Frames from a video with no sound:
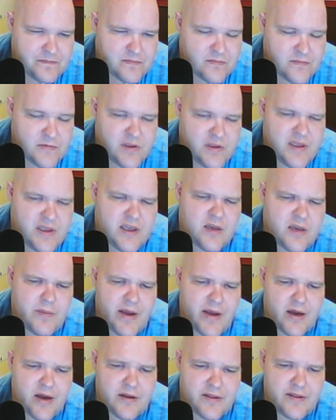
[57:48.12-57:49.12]
Thinking
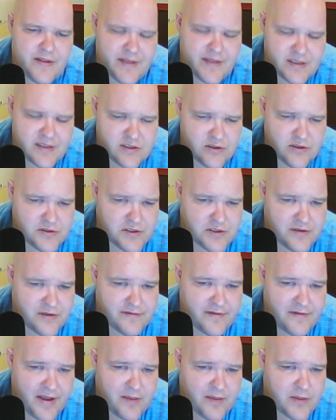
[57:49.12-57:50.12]
back on that starts in the
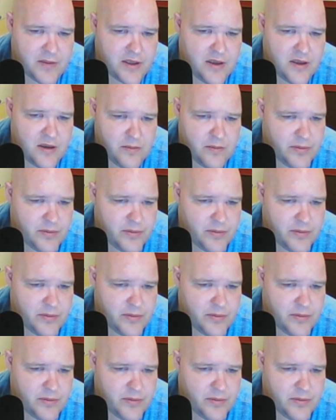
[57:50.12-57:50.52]
family,